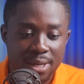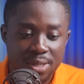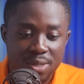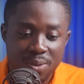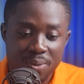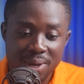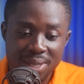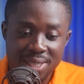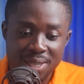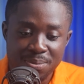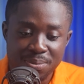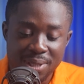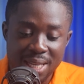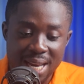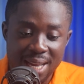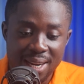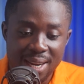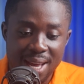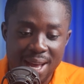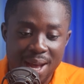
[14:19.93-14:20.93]
So once I'm
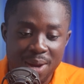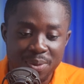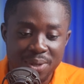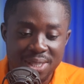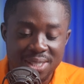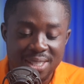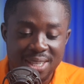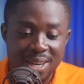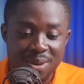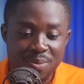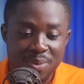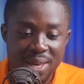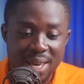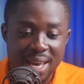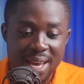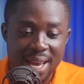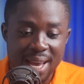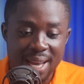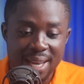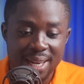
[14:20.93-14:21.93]
done, I'll just come
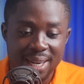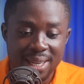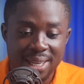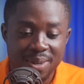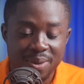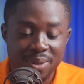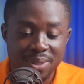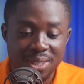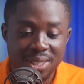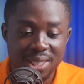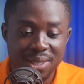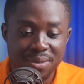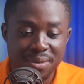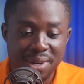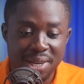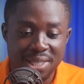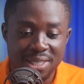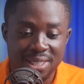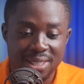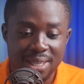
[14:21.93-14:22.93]
here and click on
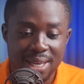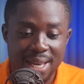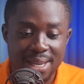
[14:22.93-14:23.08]
generate.